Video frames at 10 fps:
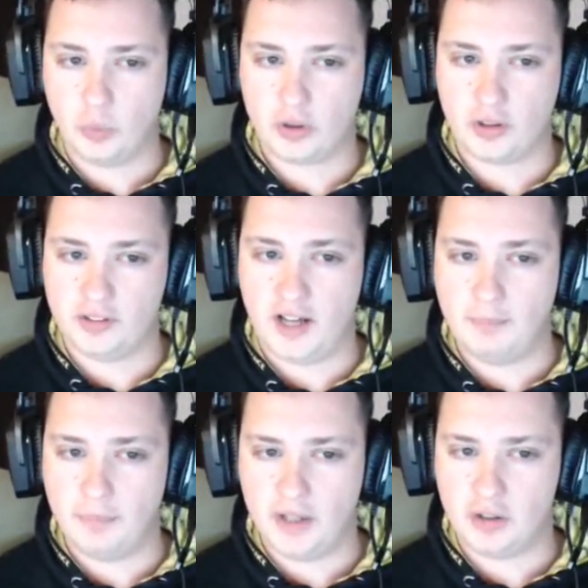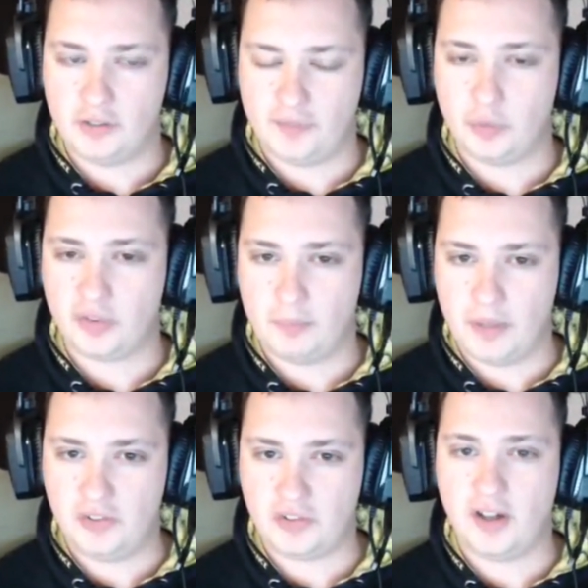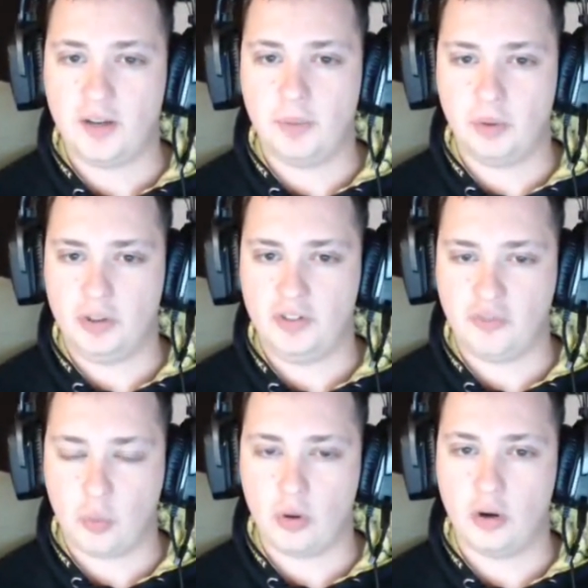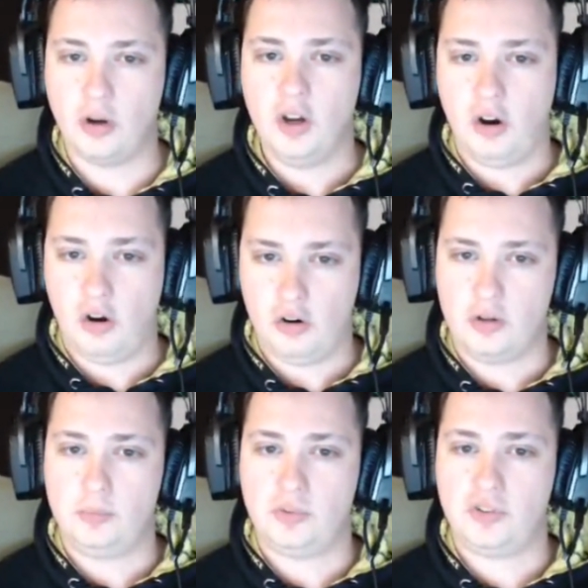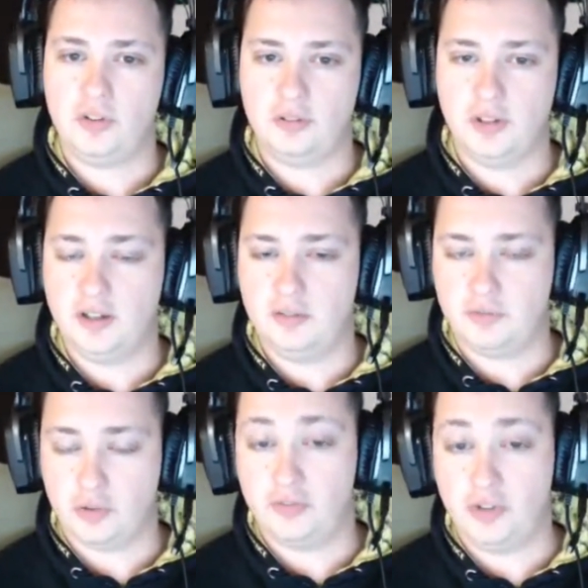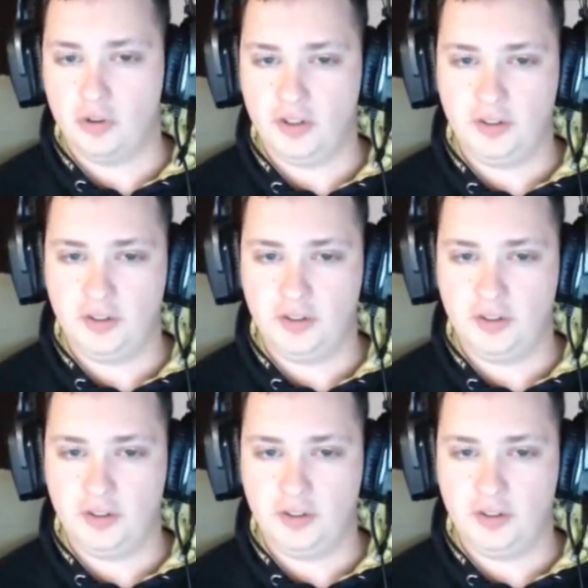a lot better if it was a baseline ability for arms than for Fury.